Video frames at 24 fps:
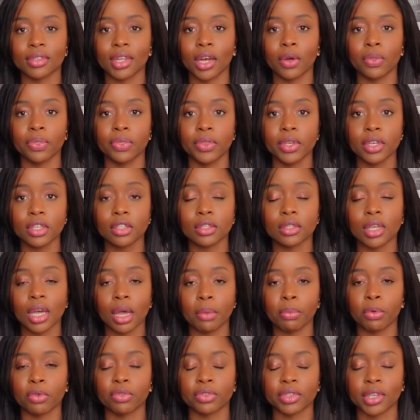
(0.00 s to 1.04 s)
Now, this
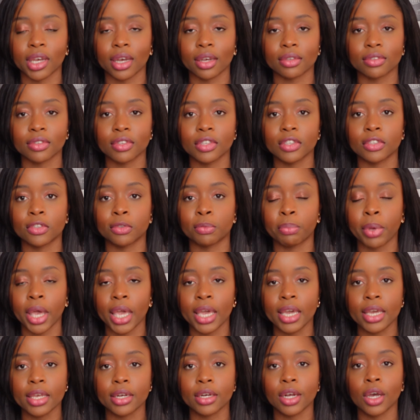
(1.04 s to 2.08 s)
type of tax is
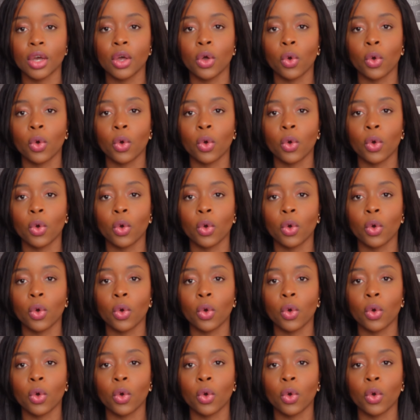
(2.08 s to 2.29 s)
paid